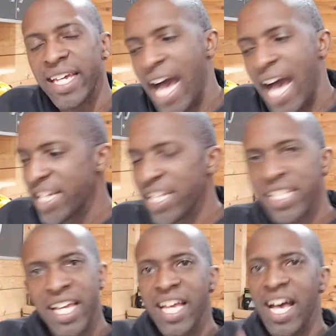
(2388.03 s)
I
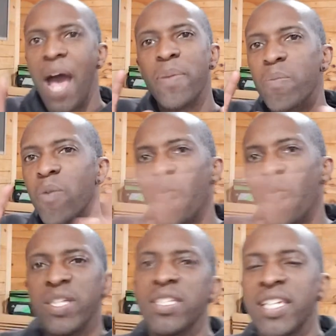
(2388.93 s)
put both
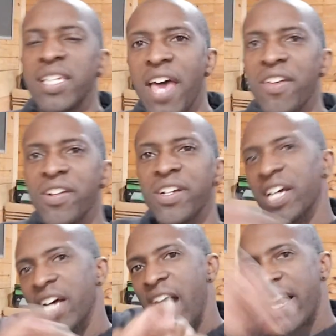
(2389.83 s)
pieces together.
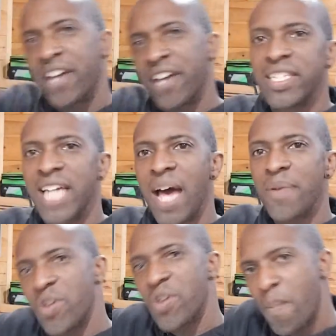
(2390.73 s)
I cut the top
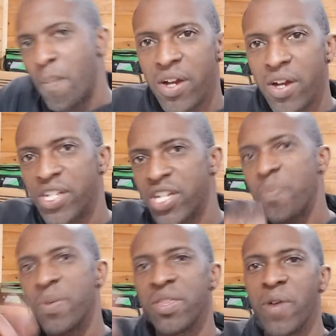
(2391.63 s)
strip, mark
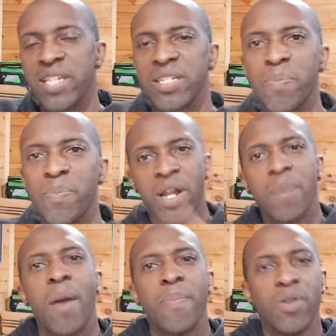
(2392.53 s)
Sharpie the rest, put on
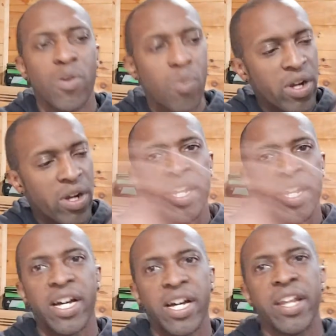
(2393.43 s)
my peel board, cut
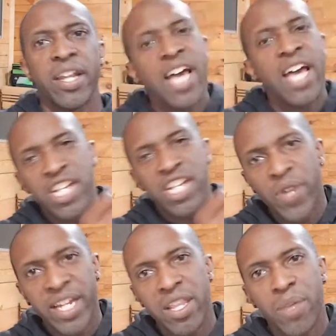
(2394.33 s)
it. I shrink it
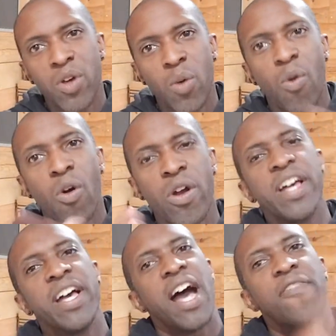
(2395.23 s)
on the peel board.
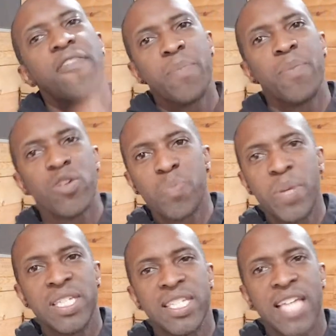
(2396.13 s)
I flip both
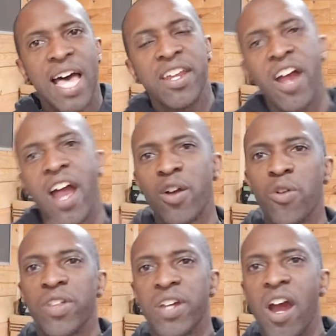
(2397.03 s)
pieces on there. I go to
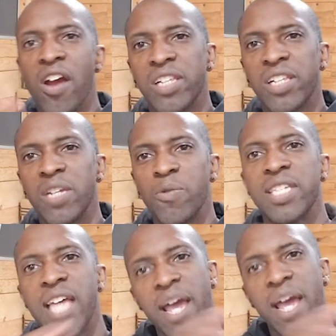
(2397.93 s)
the car, clean one
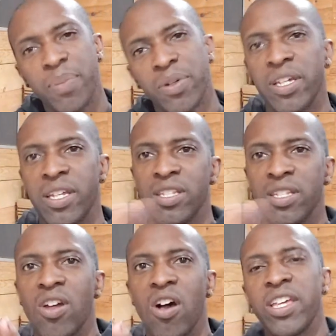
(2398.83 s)
side, pull it,
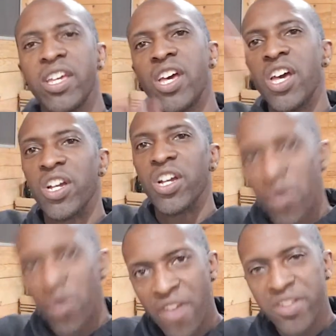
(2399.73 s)
install it. Go to
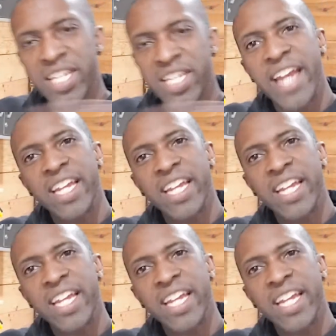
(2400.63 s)
the other side,